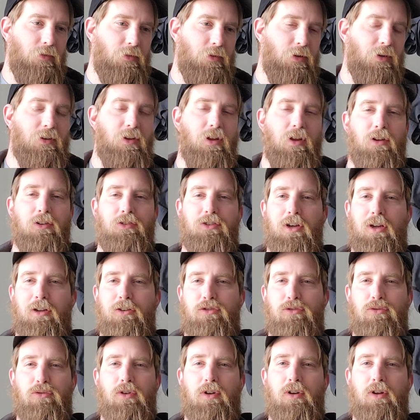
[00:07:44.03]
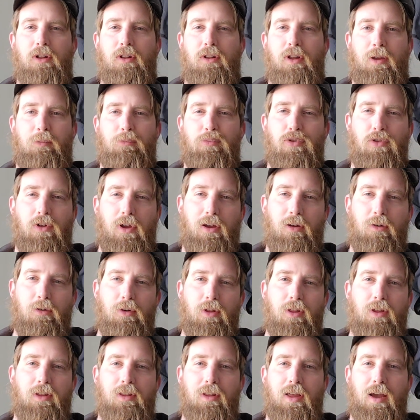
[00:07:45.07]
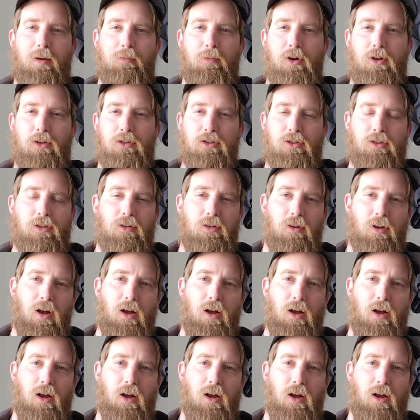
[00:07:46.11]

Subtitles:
didn't get a chance really to like play with it that much.